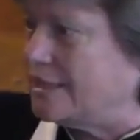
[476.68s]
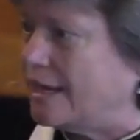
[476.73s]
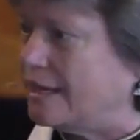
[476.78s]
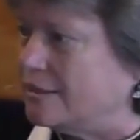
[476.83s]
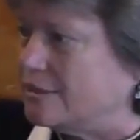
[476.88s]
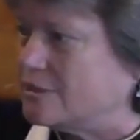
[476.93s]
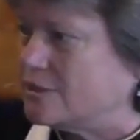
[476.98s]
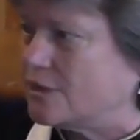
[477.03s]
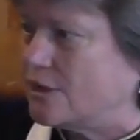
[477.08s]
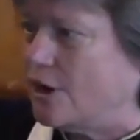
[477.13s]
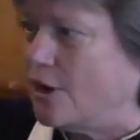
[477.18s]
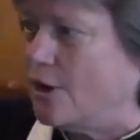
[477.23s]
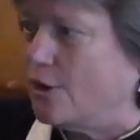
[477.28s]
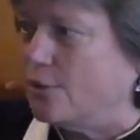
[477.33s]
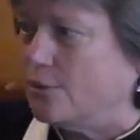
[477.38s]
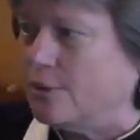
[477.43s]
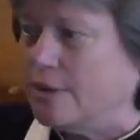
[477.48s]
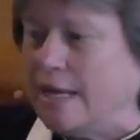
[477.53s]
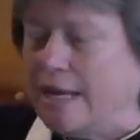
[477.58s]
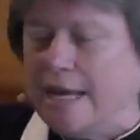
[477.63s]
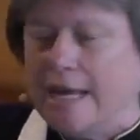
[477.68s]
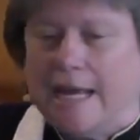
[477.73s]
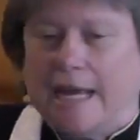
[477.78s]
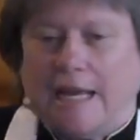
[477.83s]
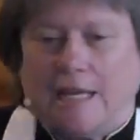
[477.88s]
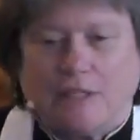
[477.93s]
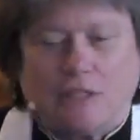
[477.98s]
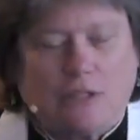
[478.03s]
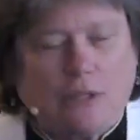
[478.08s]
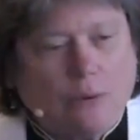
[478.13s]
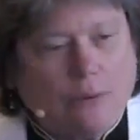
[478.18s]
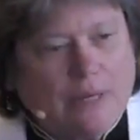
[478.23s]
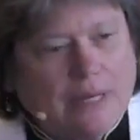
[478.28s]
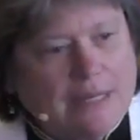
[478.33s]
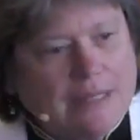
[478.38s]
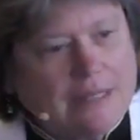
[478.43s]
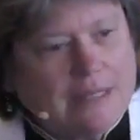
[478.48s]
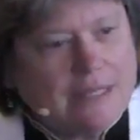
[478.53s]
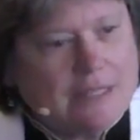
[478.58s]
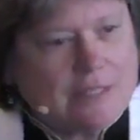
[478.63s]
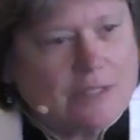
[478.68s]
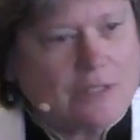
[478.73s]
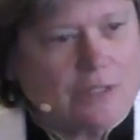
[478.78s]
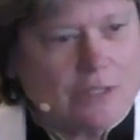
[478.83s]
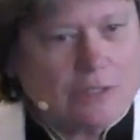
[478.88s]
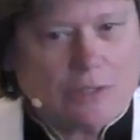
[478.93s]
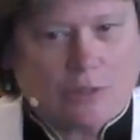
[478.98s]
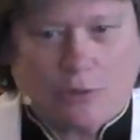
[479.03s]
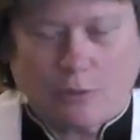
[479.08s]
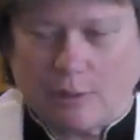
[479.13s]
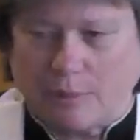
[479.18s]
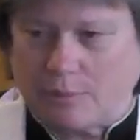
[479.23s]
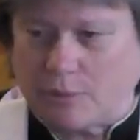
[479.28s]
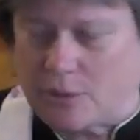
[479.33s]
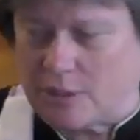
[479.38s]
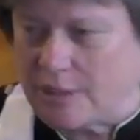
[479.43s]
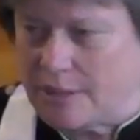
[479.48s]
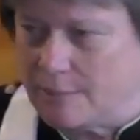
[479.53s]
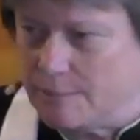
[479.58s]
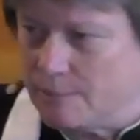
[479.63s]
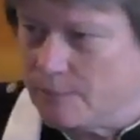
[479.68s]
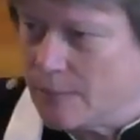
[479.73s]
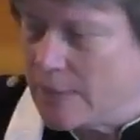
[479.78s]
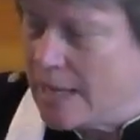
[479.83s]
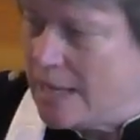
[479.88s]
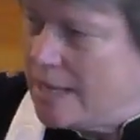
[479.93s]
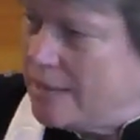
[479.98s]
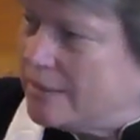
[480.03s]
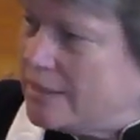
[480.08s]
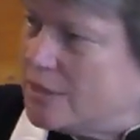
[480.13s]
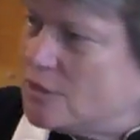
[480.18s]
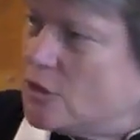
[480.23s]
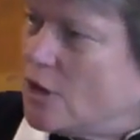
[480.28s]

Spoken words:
lets go. And so in this description, they